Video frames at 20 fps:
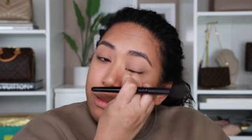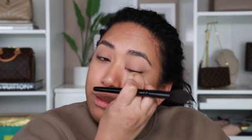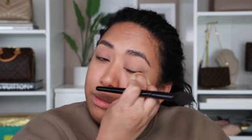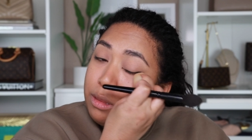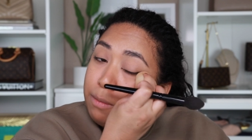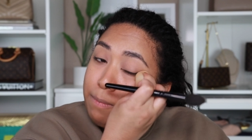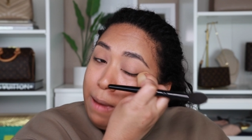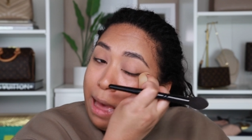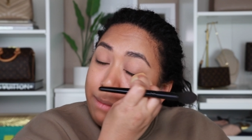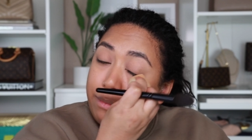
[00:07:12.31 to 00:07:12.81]

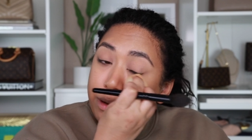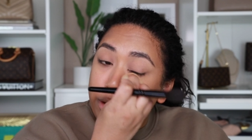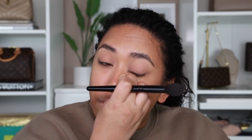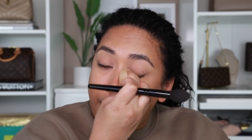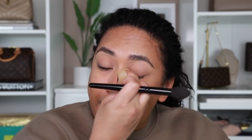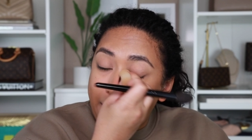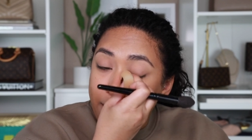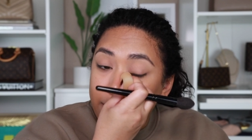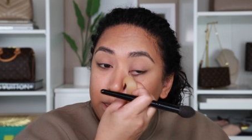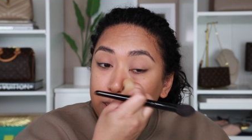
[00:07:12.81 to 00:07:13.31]
the Pat
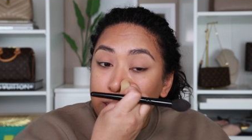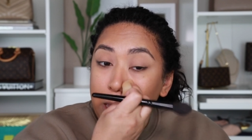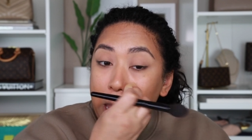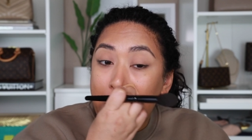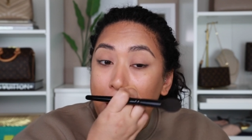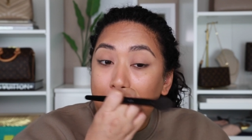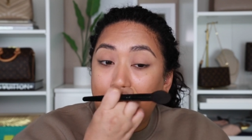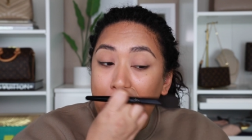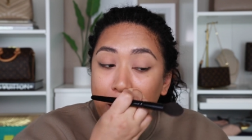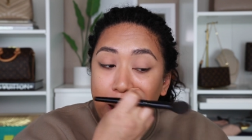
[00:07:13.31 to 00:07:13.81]
McGrath
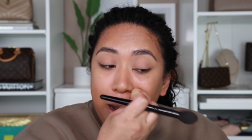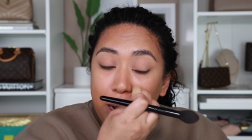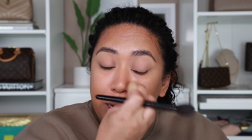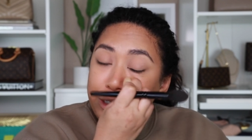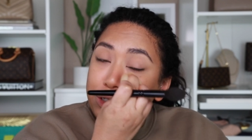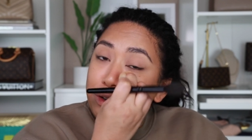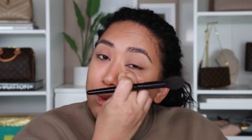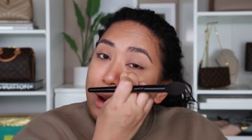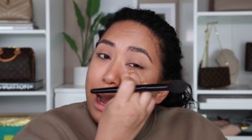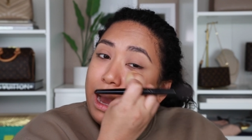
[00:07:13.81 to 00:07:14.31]

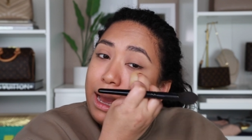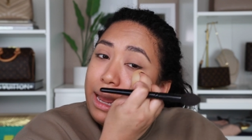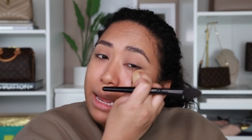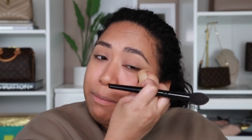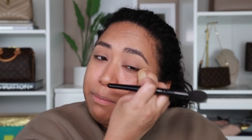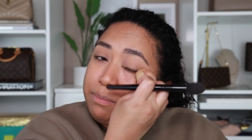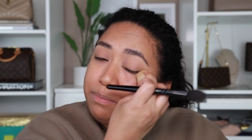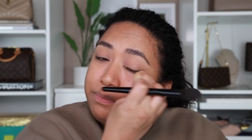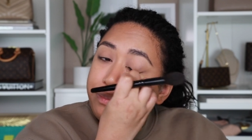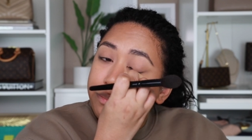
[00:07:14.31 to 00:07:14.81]
under
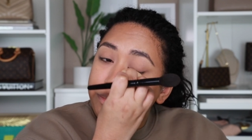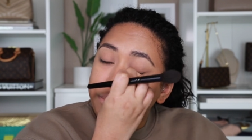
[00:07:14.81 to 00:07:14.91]
eye